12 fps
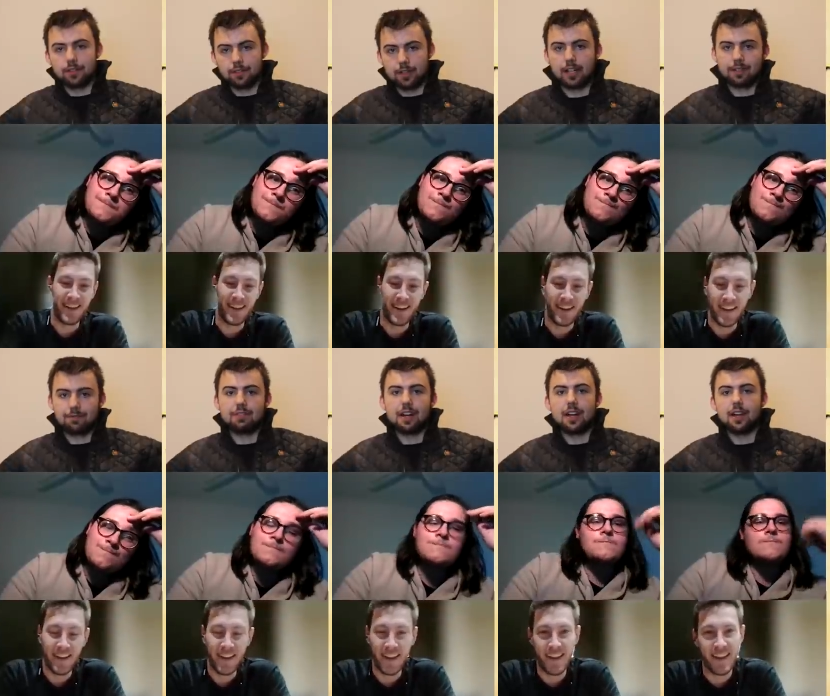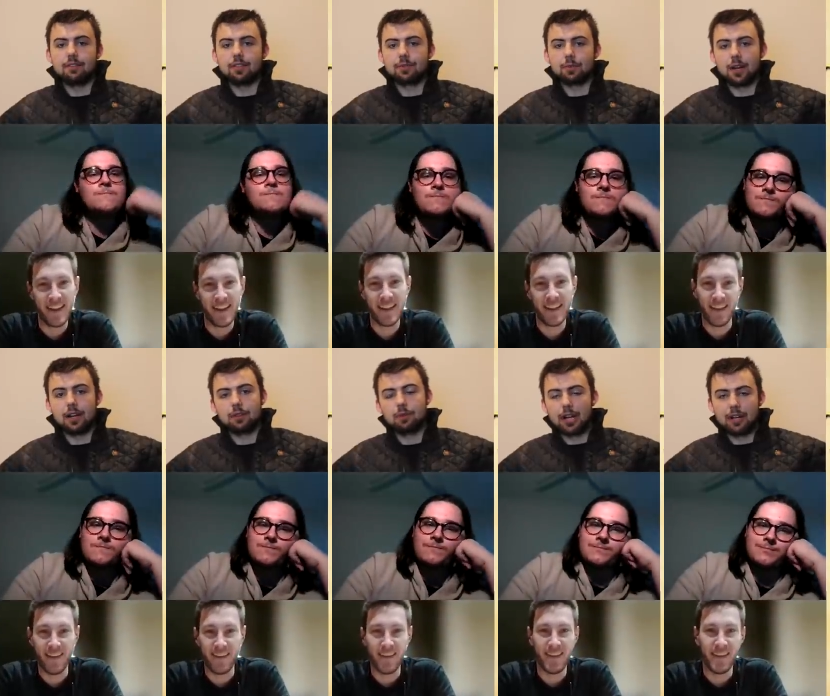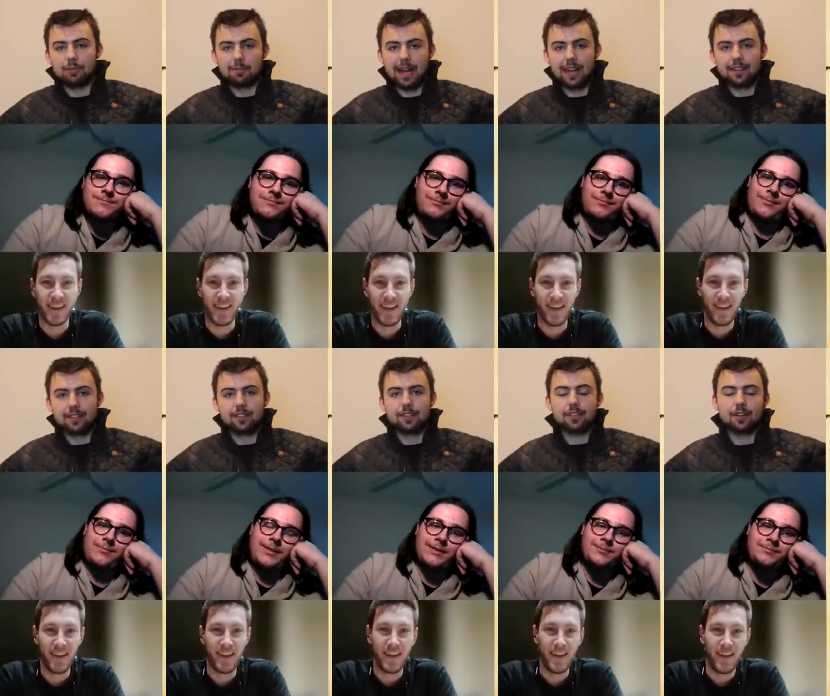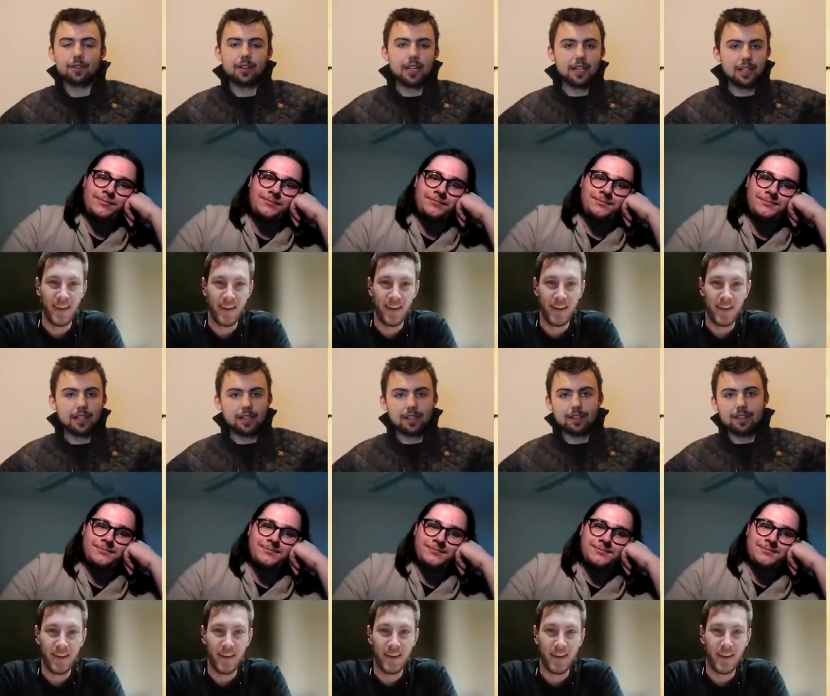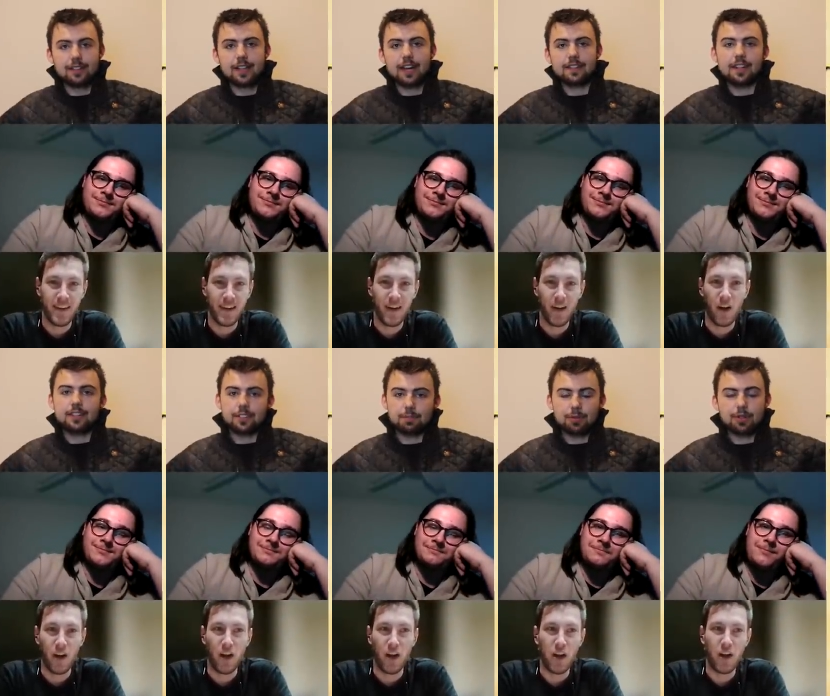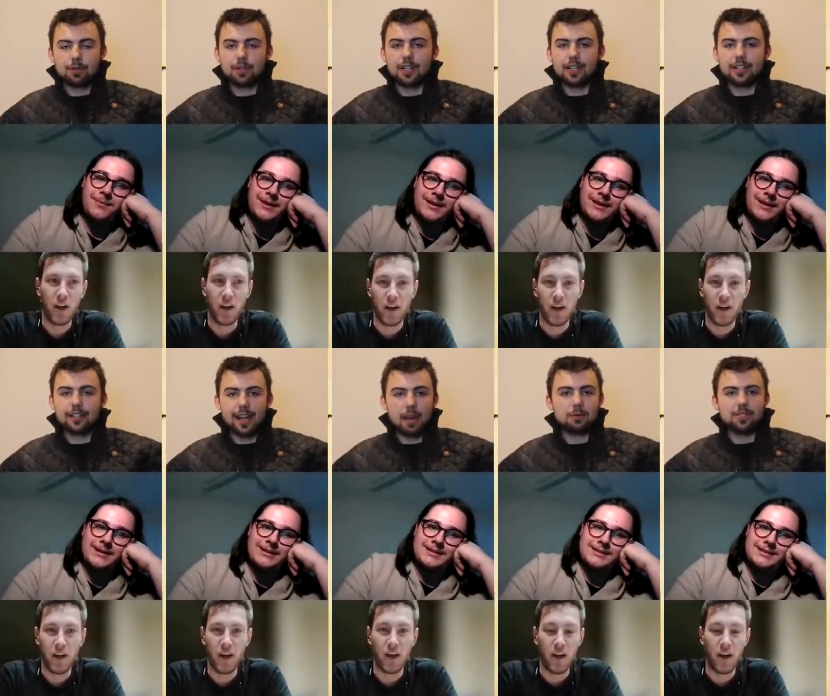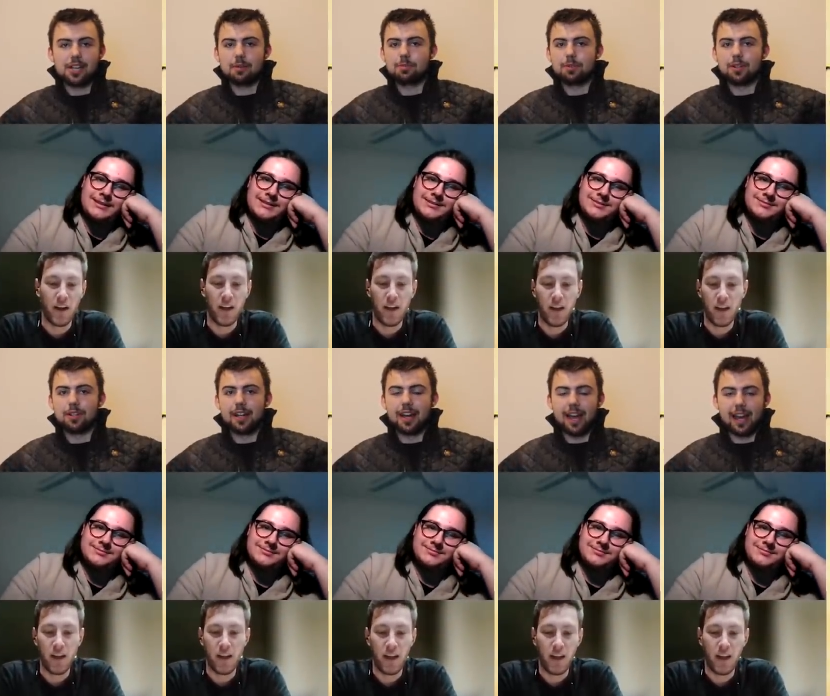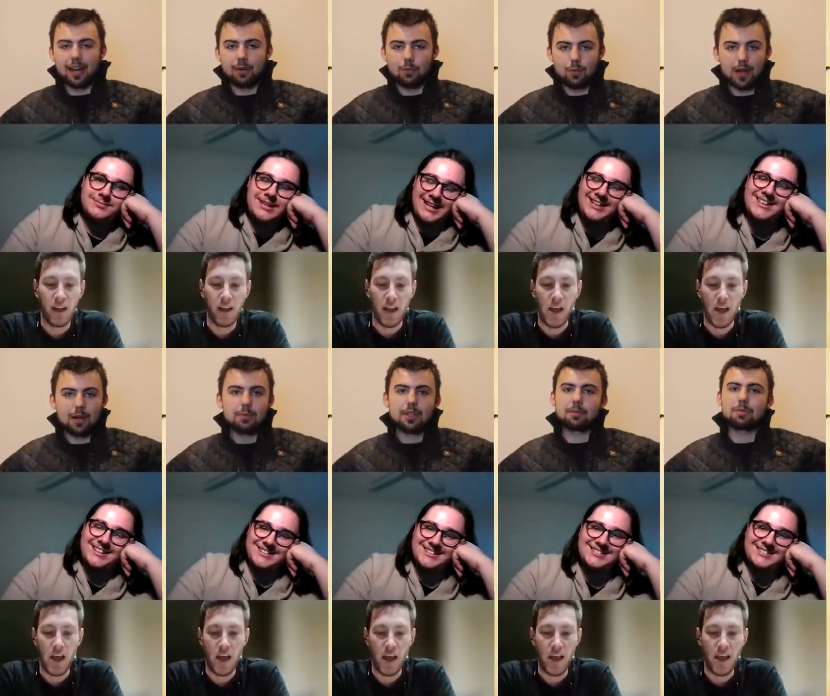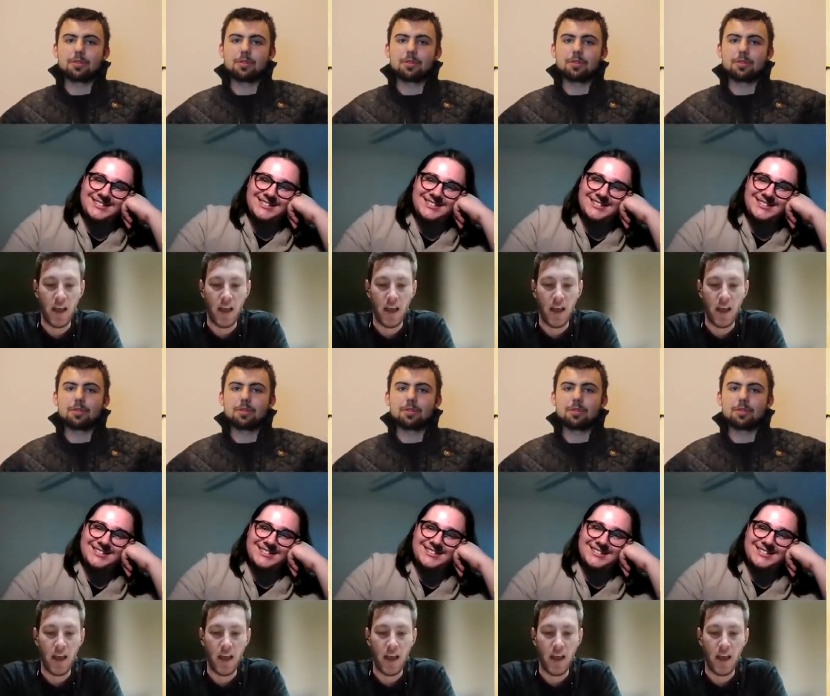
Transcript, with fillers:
Speaker 1: strength five as well, where it matters. So these guys are just pure damage output while being